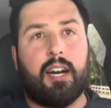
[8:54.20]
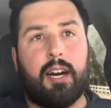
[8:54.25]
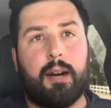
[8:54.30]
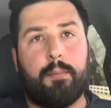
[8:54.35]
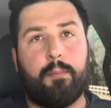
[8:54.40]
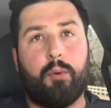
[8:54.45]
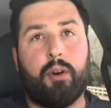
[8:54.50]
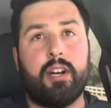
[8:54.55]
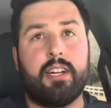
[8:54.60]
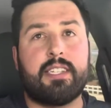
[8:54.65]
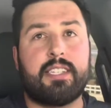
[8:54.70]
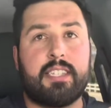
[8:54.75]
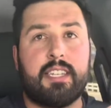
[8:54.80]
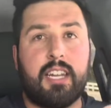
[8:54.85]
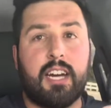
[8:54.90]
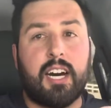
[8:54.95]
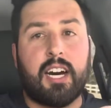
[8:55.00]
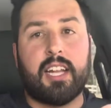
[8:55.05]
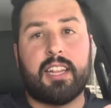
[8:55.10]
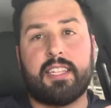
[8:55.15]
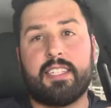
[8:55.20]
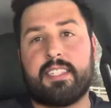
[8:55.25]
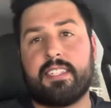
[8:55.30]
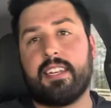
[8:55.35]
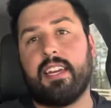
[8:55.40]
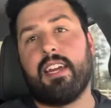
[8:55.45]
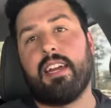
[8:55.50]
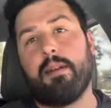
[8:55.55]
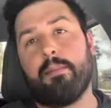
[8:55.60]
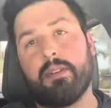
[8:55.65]
Where it's not the
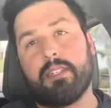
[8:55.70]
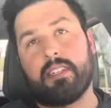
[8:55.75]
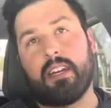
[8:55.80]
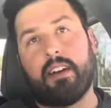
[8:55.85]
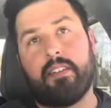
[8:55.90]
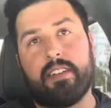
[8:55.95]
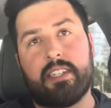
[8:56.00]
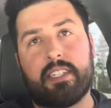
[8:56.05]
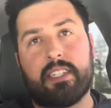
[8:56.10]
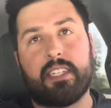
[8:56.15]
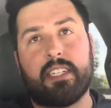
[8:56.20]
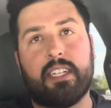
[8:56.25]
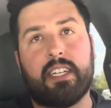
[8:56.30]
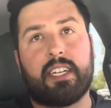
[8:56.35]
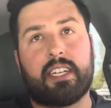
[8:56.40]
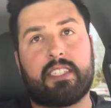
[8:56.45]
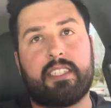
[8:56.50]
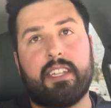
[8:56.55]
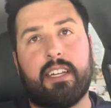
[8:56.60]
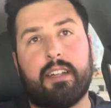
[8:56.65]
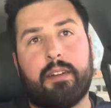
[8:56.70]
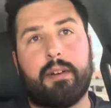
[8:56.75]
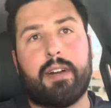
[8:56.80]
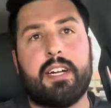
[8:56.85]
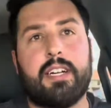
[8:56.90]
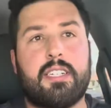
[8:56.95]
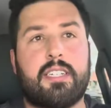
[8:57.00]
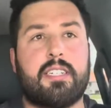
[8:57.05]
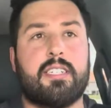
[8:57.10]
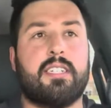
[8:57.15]
same is obviously in
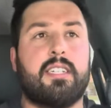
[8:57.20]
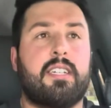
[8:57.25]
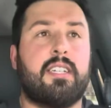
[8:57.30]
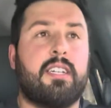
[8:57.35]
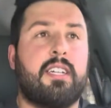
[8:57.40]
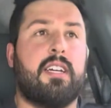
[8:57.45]
acceleration.